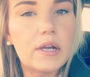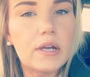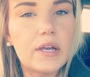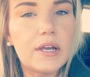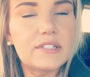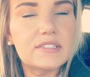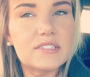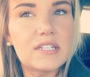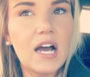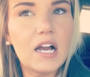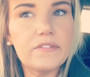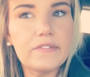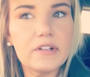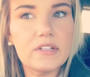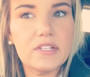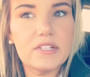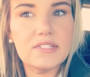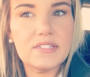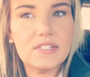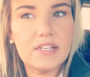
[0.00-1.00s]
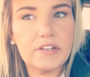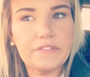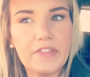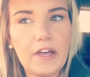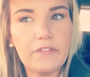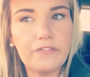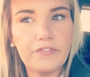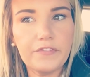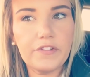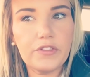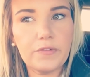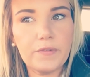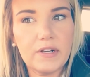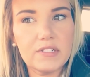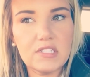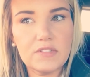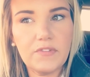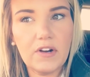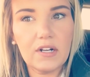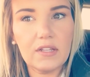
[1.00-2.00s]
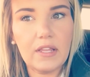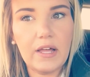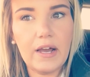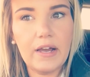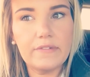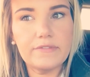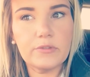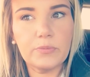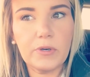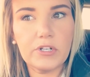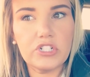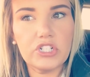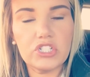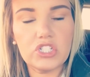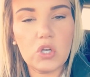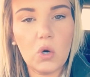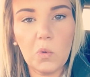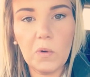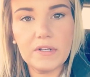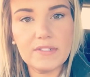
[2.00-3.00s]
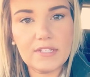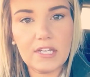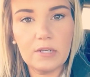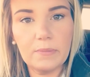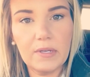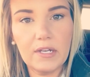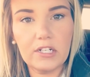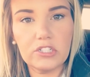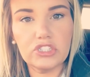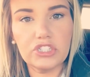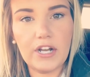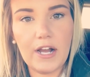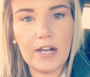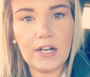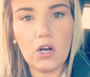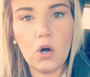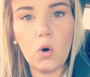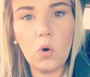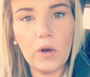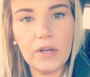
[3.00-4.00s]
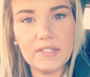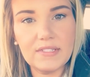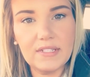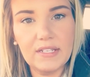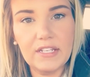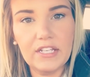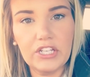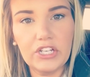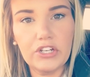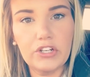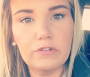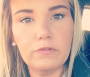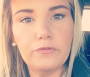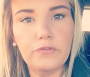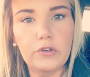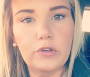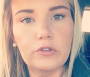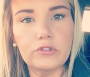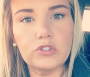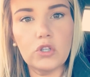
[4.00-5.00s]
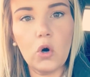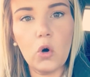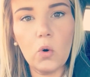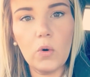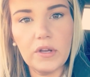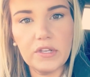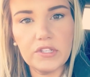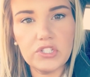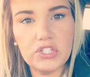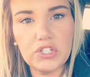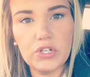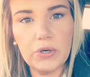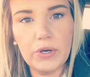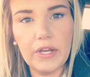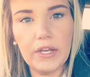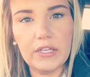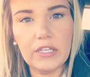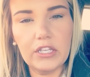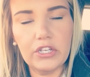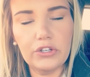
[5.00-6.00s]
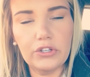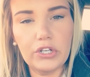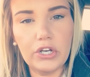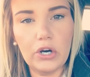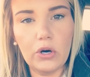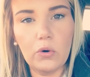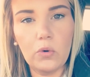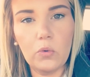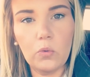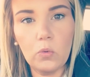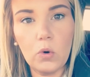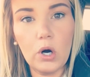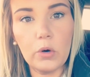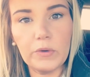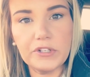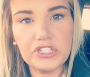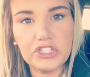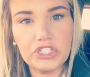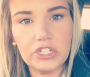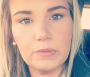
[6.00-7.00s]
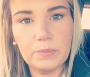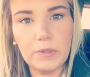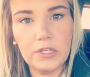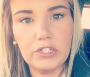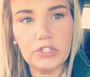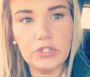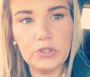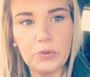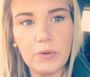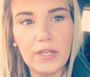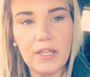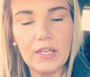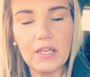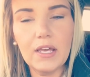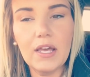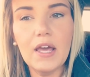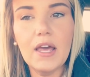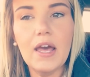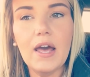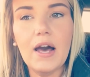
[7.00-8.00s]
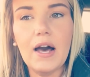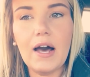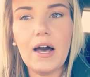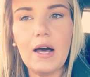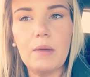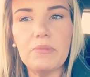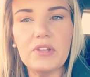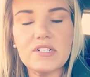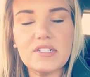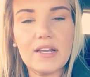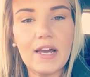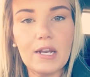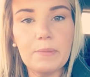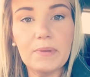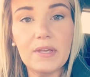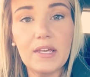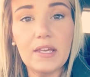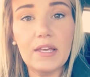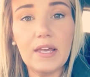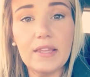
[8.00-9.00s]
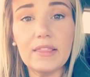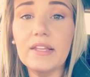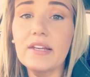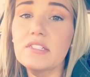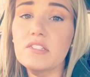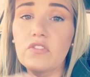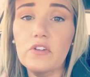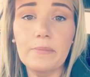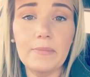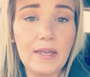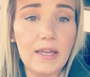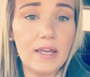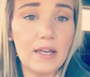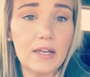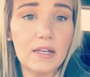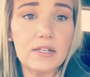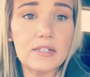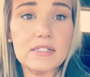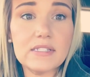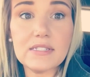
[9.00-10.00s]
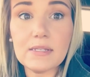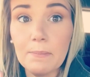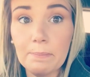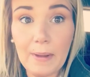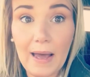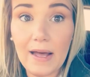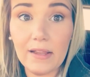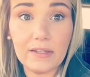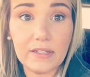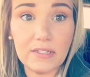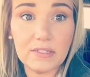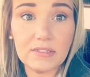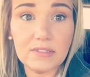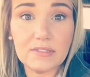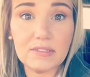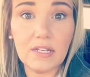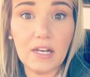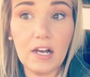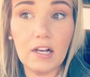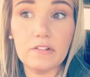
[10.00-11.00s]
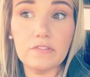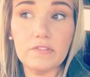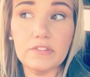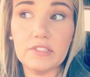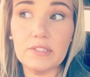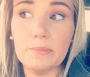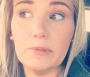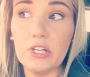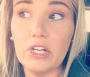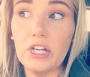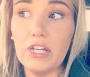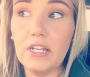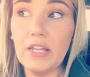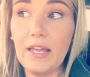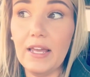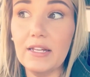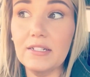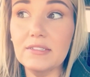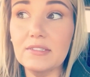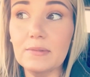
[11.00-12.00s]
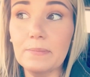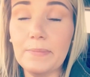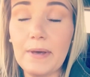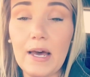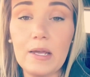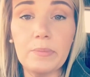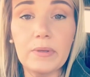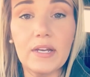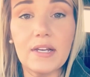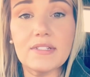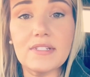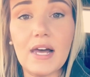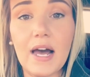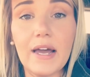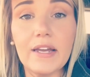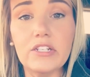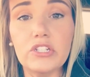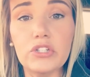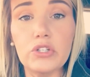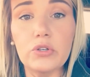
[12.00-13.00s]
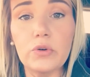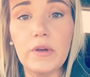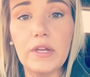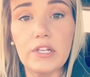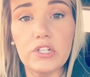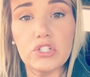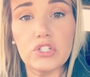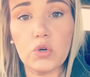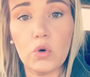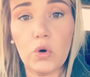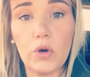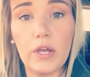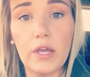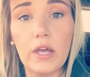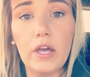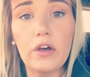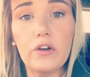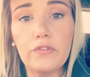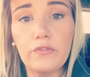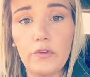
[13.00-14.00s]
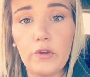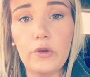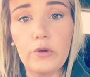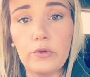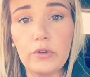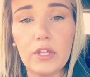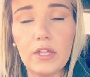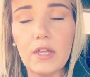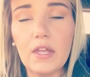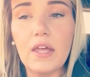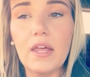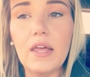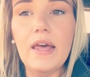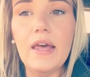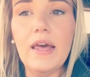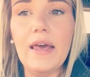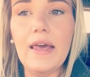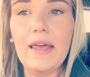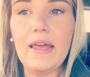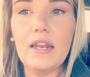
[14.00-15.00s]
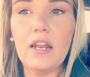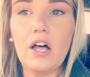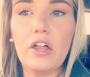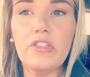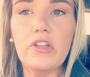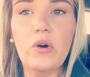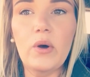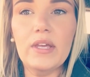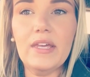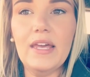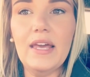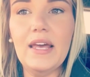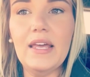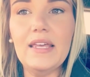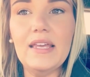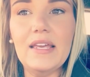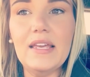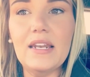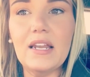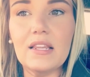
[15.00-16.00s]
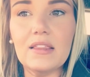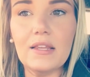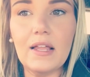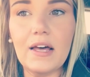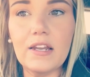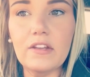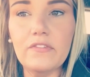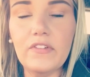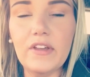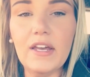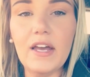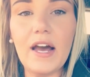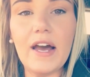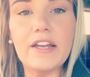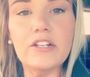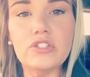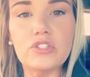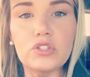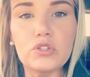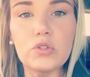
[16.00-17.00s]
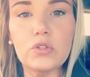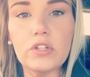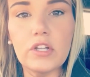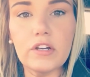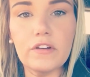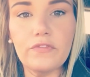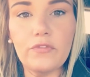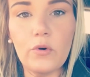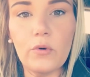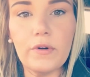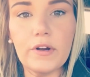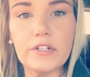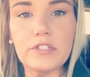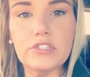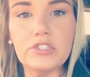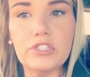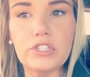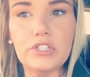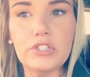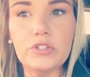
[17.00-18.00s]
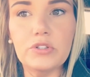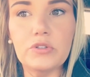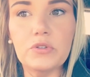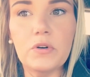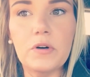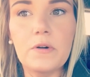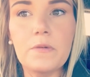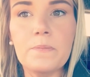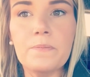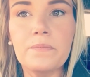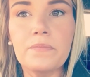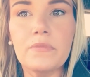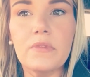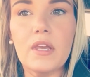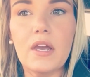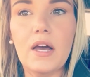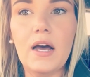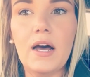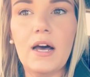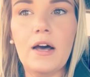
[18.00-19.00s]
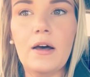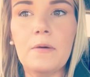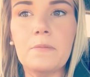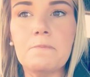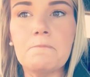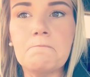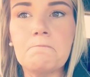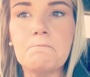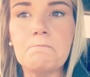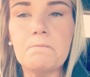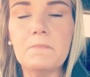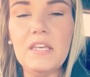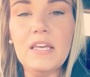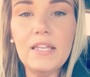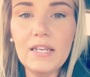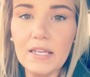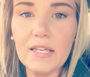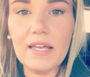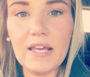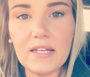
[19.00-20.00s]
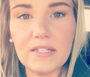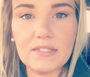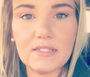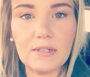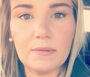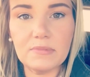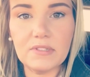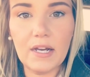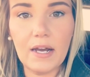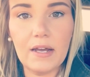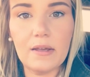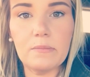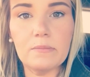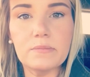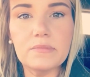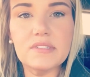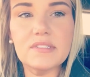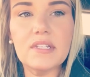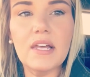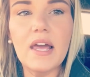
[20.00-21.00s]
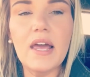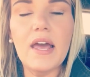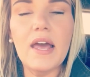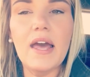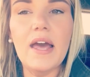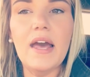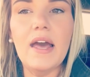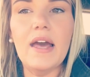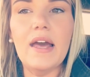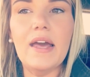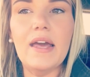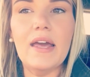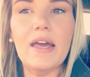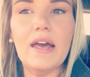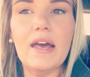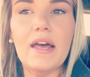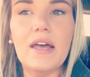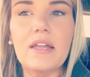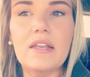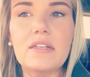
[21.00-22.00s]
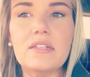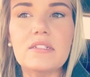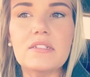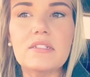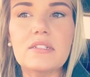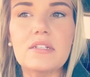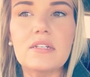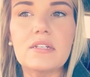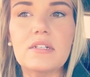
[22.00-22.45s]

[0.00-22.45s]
It's not realistic that for the rest of our lives we're just always going to be on track, always eating good foods, always doing, what we should be doing. There's got to be, at least for me, some balance of some good and some bad, because I do enjoy food. And although I can't eat a lot of it, I do look forward to eating it sometimes. And